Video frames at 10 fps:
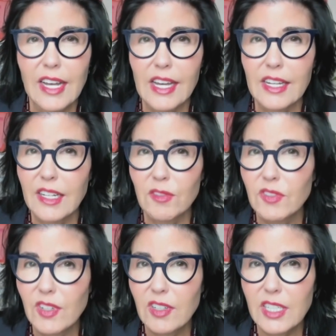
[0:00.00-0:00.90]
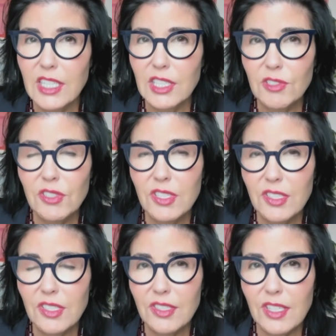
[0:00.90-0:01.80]
And I was very interested
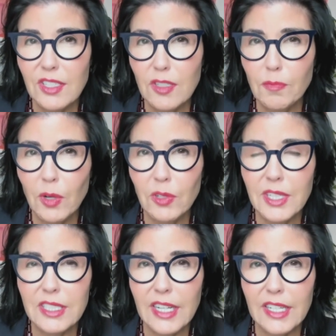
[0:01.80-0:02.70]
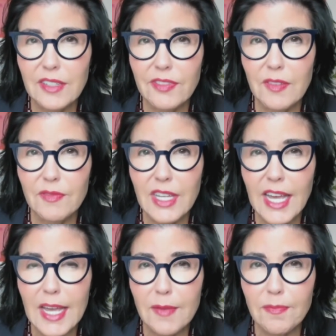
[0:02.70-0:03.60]
to see some polling data from the
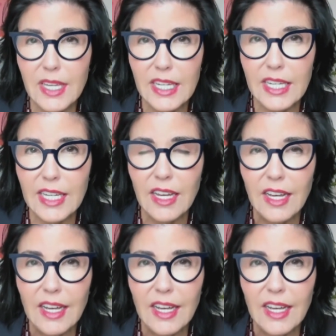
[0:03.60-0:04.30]
AP